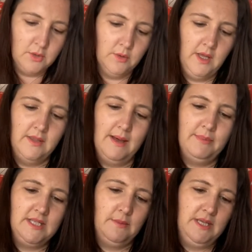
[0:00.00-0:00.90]
Although that
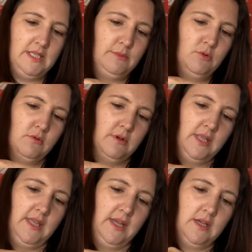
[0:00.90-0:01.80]
bit's a bit smaller, I
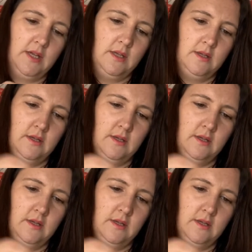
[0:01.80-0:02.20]
think.